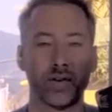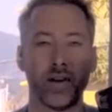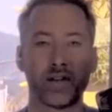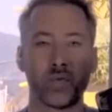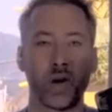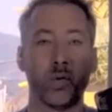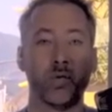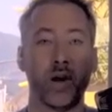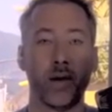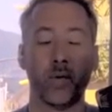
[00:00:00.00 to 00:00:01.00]
So that's
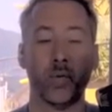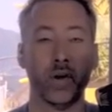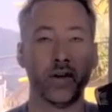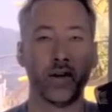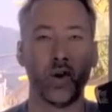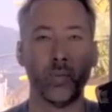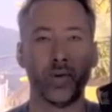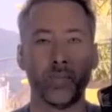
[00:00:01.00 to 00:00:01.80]
why I really hope